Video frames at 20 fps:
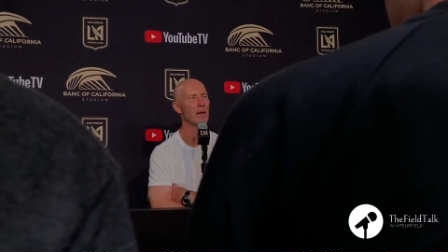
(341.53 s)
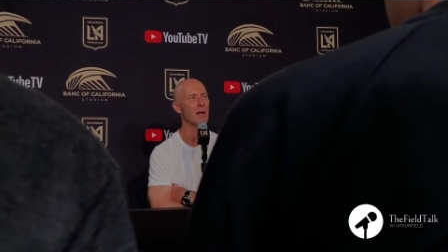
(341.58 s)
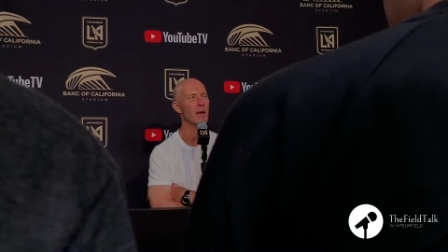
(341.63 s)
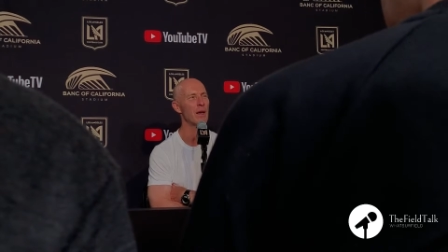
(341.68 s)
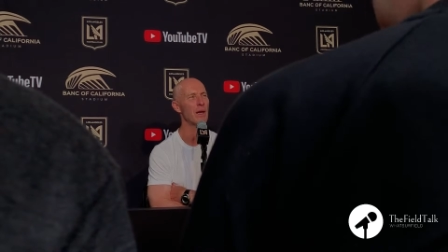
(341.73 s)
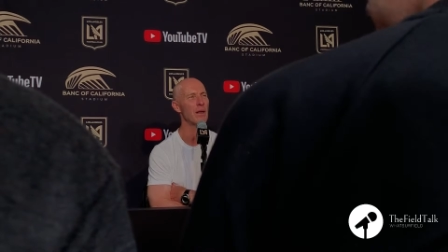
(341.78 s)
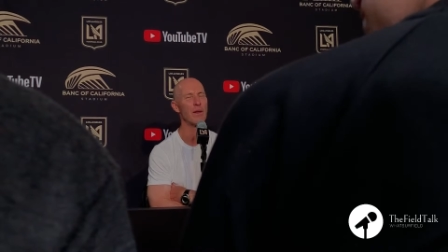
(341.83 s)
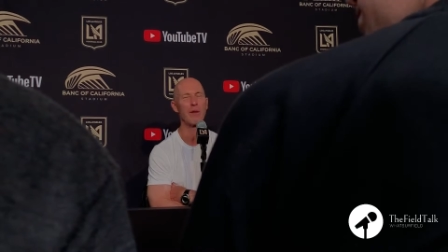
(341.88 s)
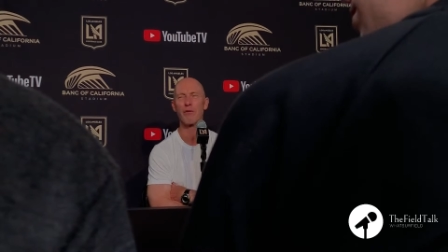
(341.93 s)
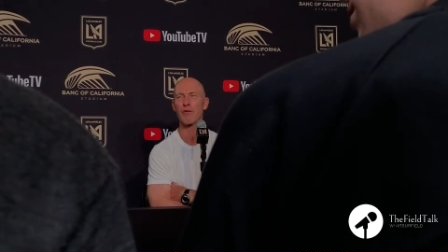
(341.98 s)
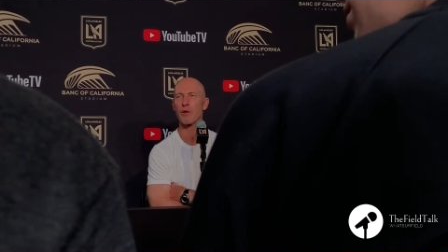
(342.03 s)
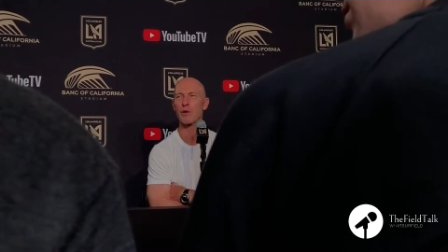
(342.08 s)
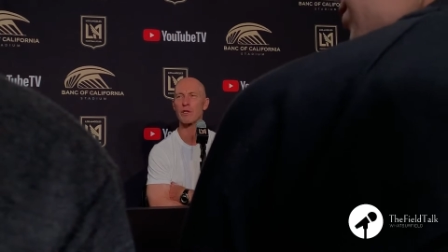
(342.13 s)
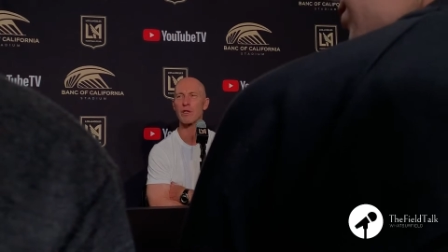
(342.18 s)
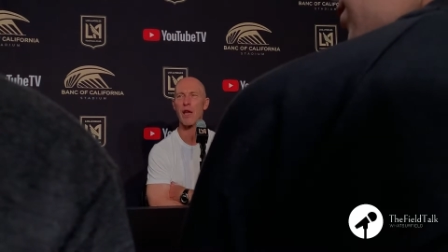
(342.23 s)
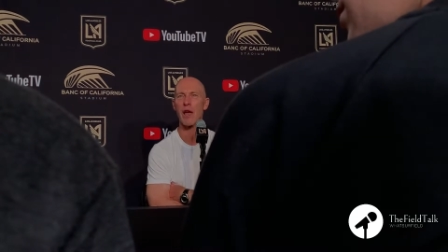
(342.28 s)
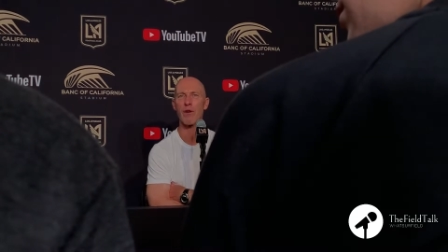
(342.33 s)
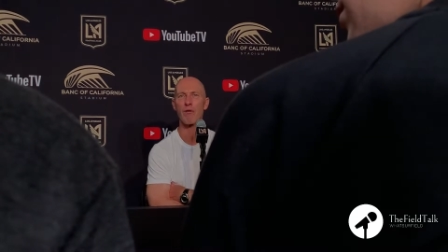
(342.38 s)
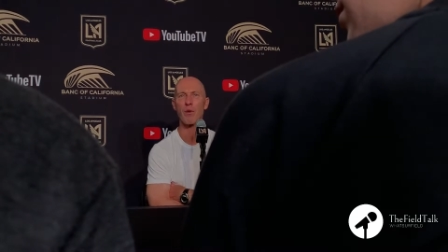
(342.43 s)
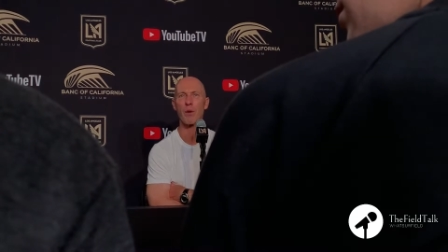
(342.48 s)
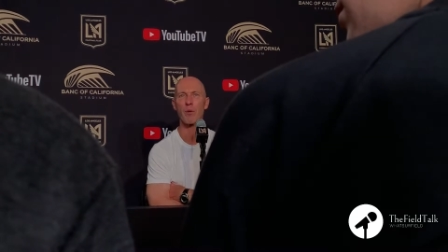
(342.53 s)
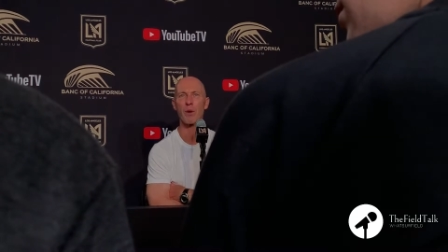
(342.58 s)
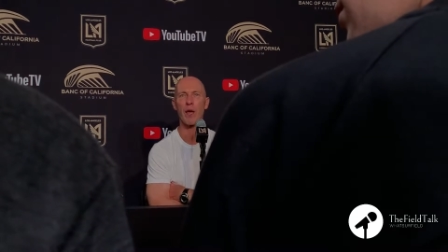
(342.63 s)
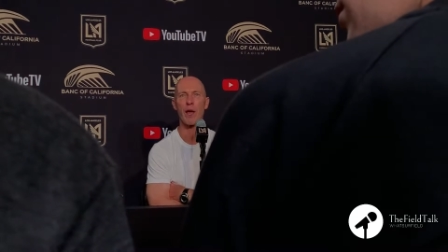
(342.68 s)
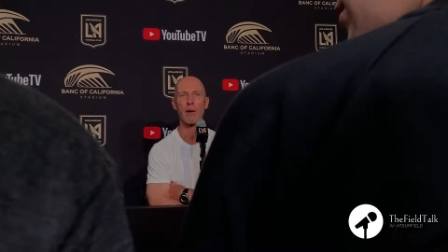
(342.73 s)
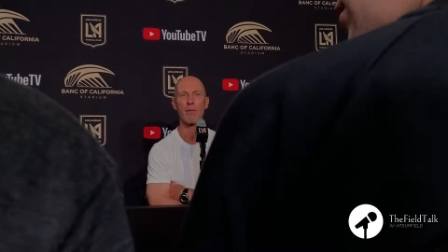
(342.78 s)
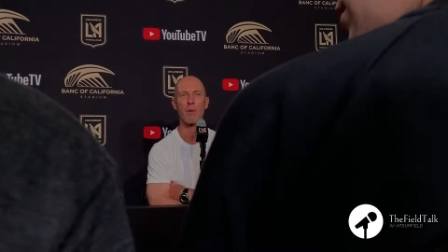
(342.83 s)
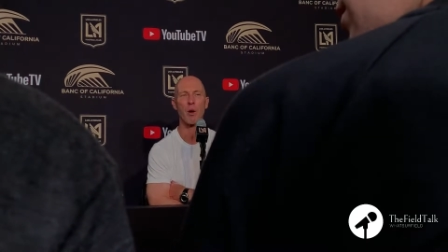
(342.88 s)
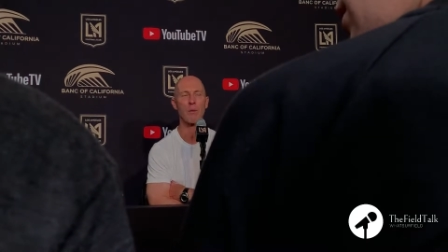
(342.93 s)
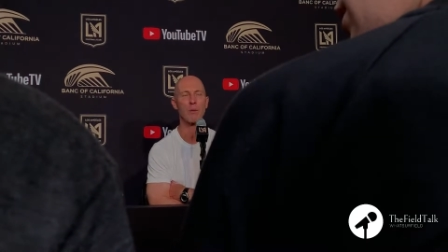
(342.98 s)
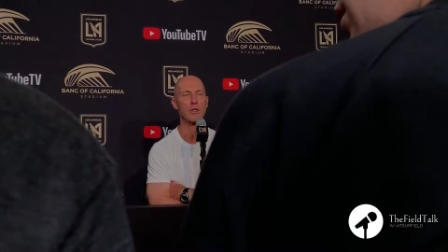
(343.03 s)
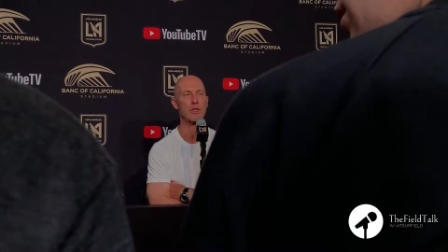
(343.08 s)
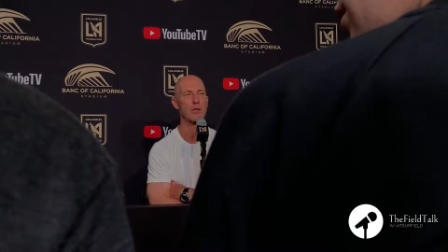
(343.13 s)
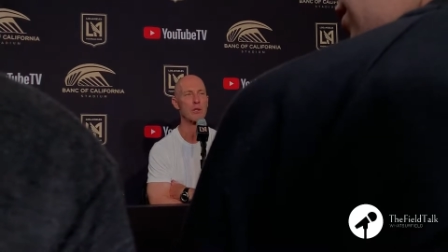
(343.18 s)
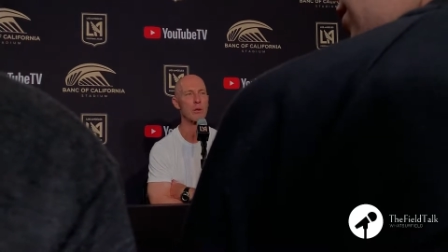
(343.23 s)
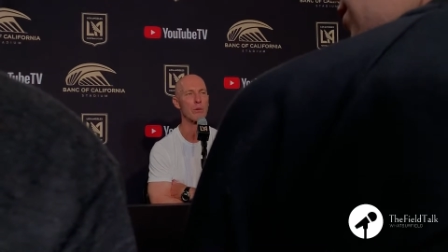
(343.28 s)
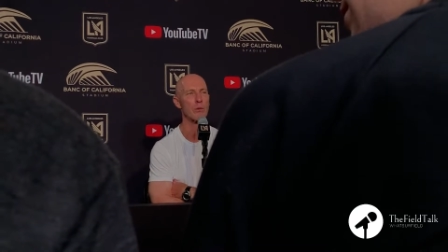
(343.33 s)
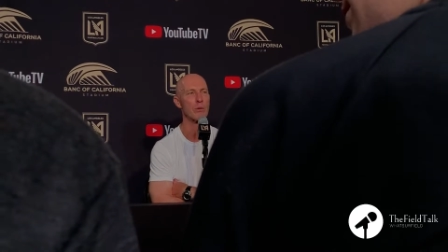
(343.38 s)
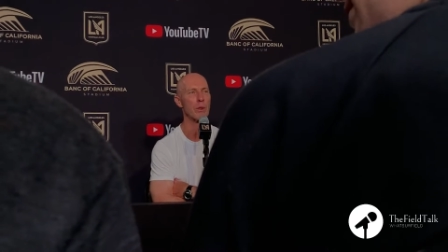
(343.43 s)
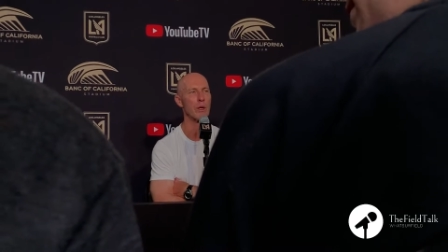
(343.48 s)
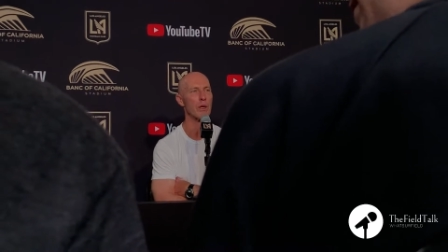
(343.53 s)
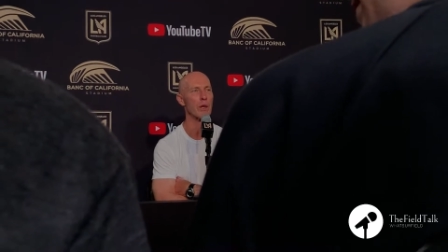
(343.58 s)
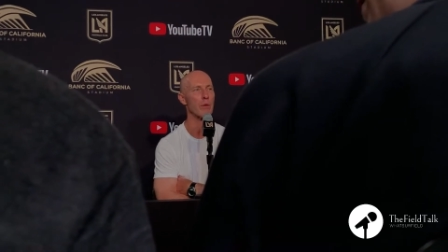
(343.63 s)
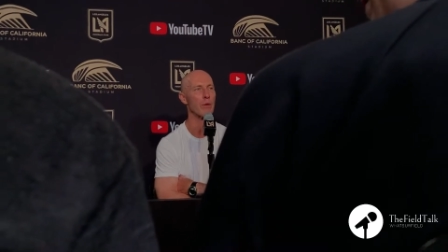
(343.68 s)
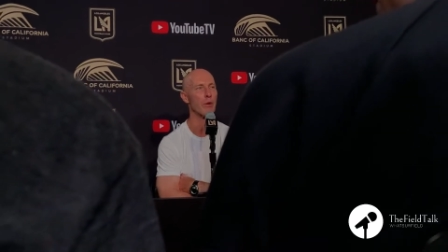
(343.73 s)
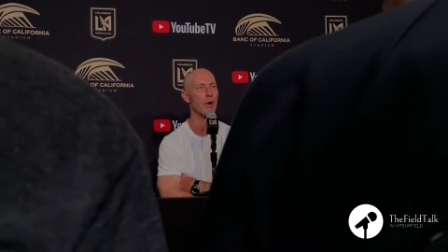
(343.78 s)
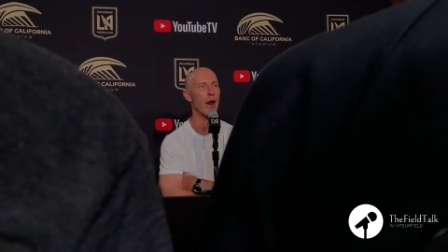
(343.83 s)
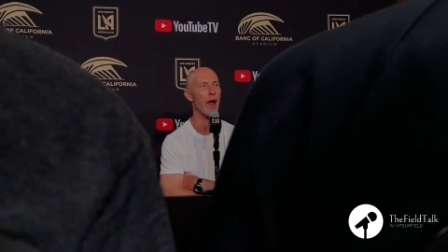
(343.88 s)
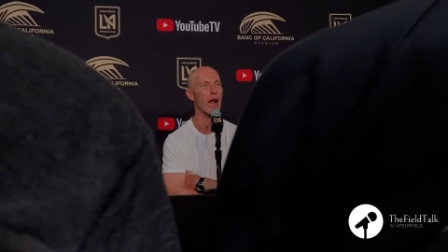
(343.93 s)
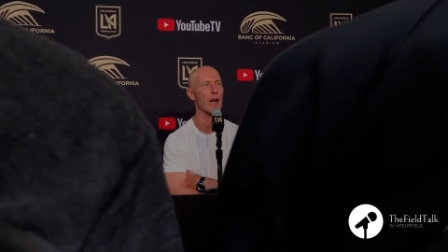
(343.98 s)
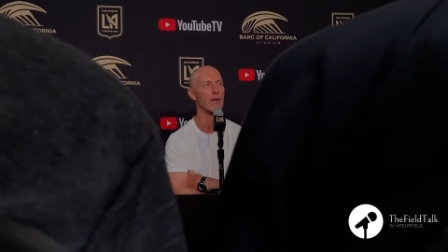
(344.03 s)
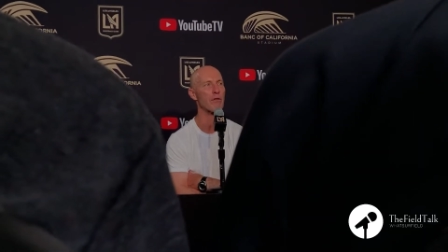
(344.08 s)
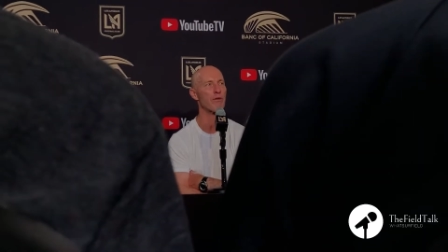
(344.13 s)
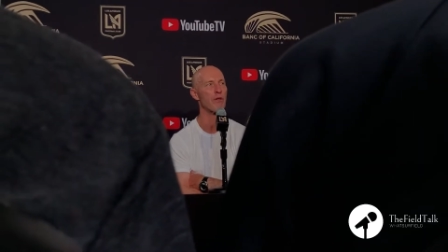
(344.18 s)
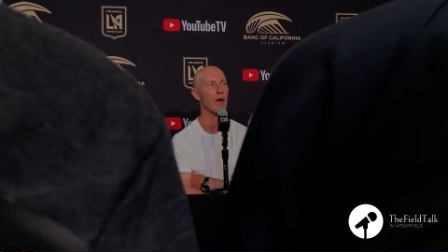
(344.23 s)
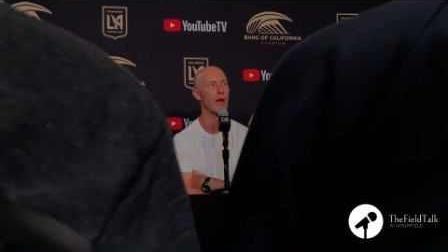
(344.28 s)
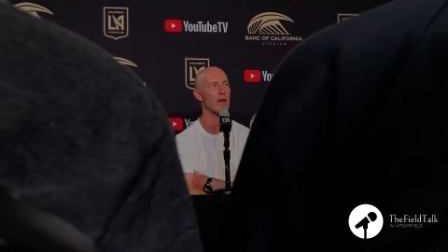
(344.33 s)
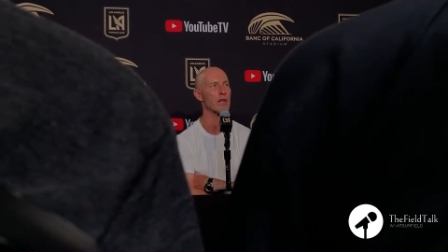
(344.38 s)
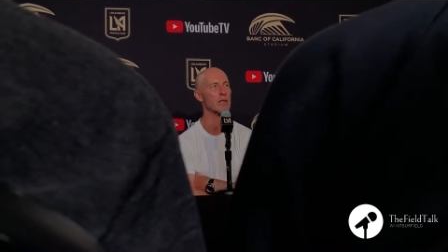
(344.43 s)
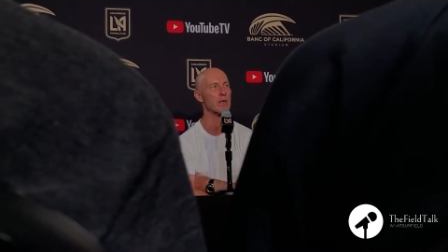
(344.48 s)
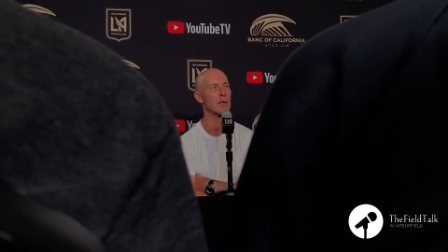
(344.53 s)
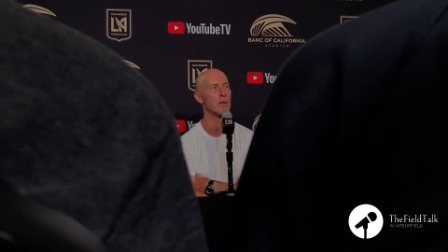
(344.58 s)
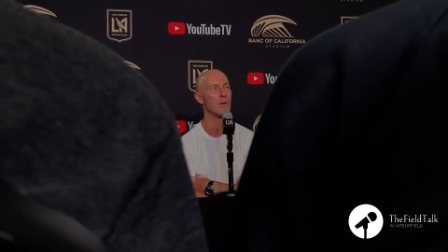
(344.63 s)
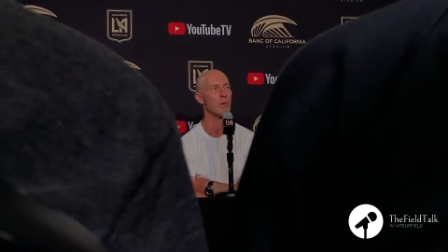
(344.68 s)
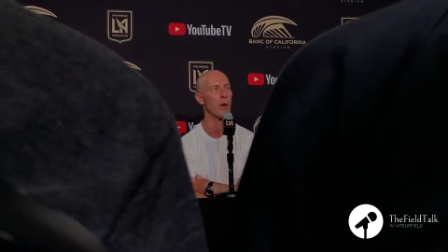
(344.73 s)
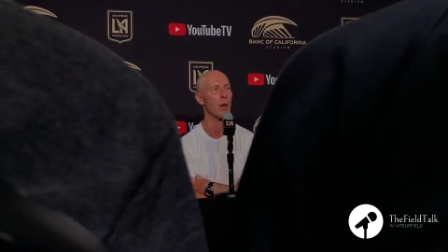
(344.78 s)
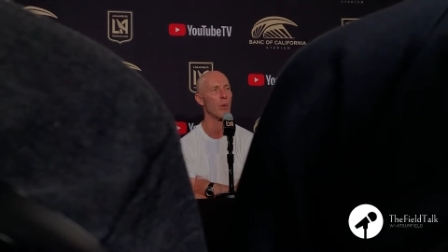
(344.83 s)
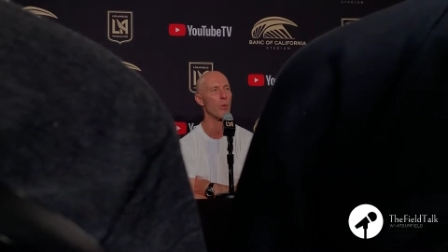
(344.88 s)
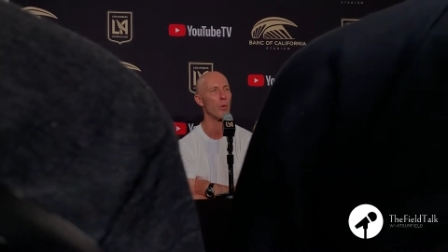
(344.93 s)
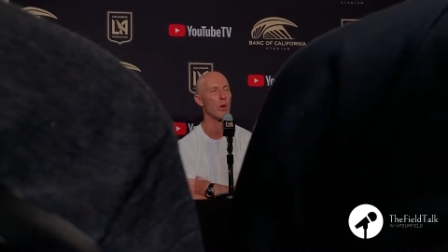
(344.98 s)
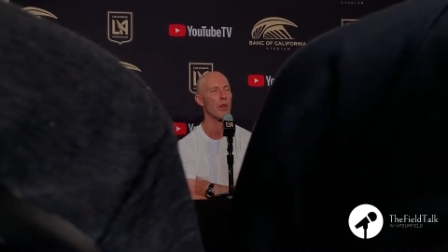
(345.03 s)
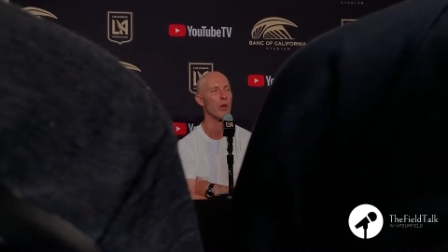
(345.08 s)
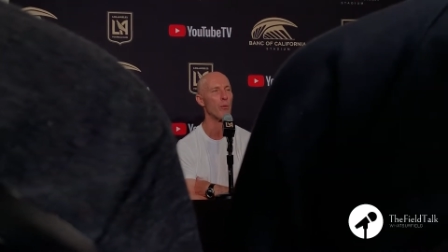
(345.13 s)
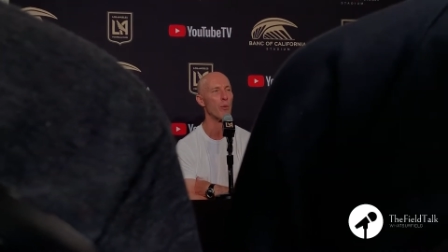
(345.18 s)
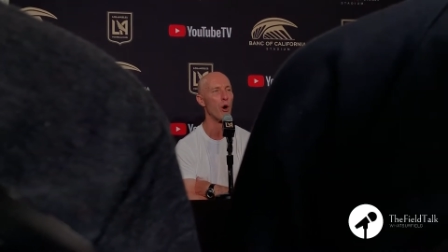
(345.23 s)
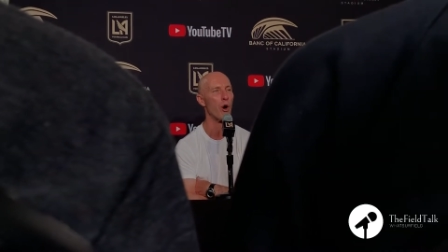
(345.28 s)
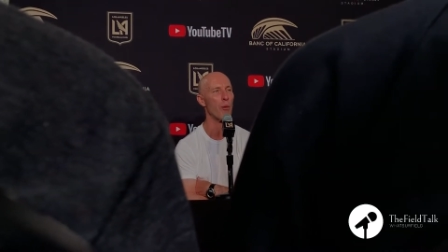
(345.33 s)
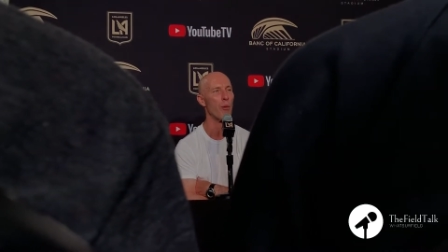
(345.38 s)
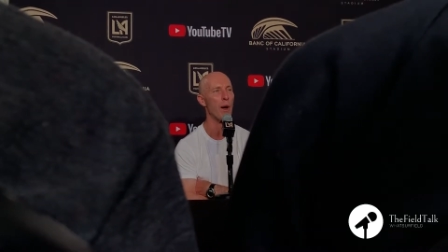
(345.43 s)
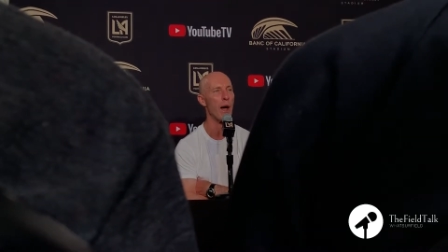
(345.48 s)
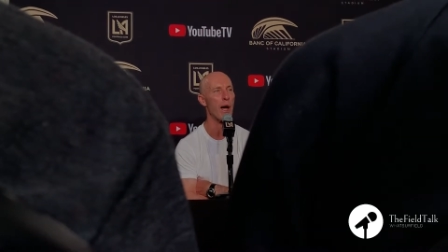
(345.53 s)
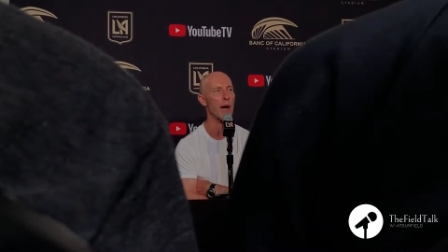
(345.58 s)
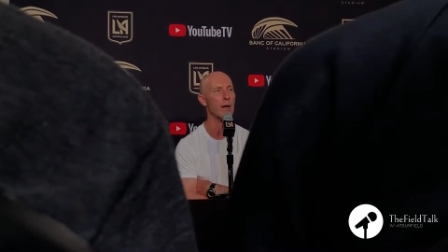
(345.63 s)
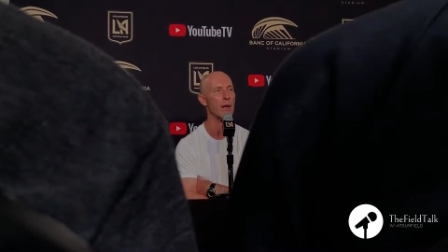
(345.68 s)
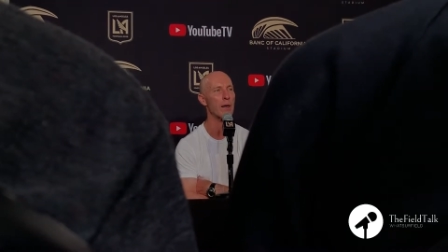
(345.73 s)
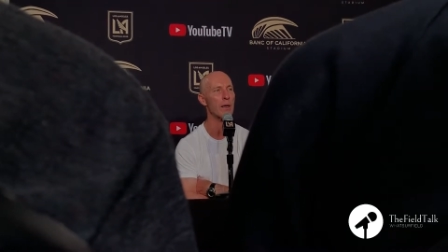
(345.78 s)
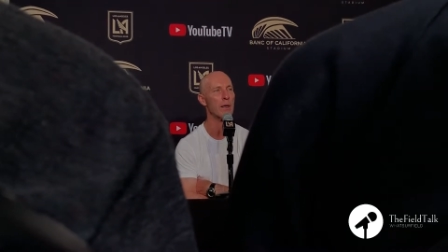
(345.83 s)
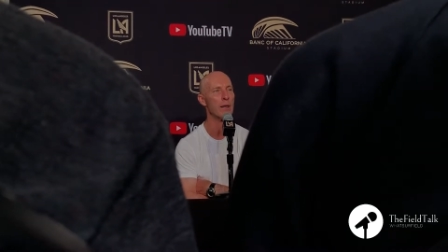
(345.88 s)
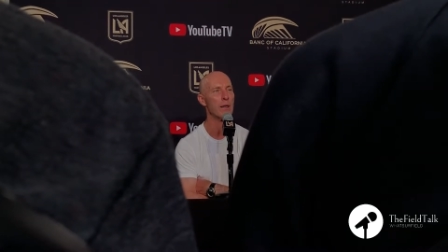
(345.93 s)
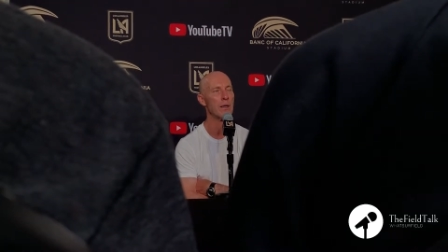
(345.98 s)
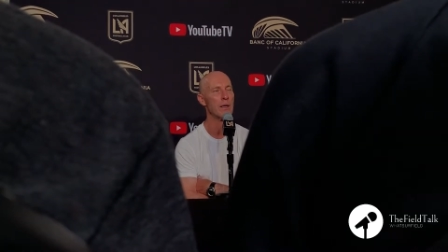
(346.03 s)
in the first half when we had moments to really react fast and, and, win the ball back,